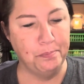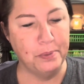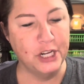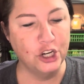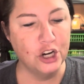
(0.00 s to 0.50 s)

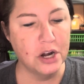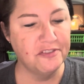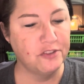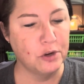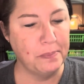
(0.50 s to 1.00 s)
Bitter
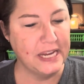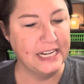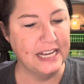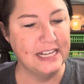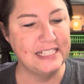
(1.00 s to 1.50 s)

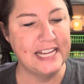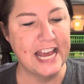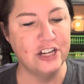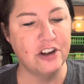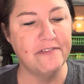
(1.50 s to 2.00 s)
verbena,
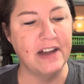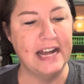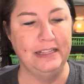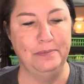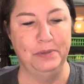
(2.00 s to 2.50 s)
tender
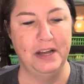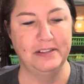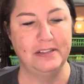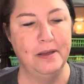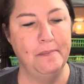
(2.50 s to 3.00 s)
violet
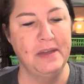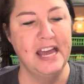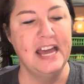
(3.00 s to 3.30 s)
blossom,